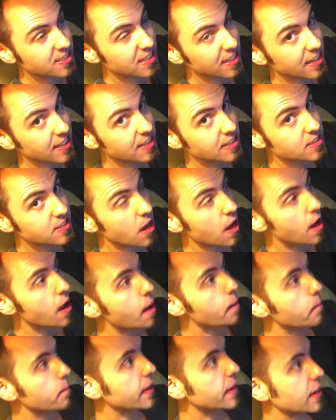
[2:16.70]
CDs
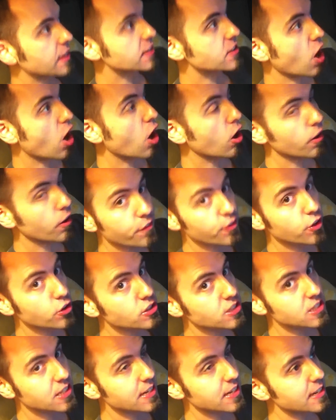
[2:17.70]
because all of
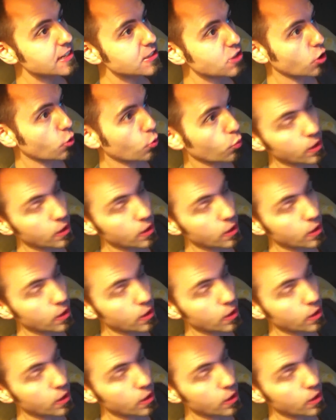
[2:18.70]
those CDs are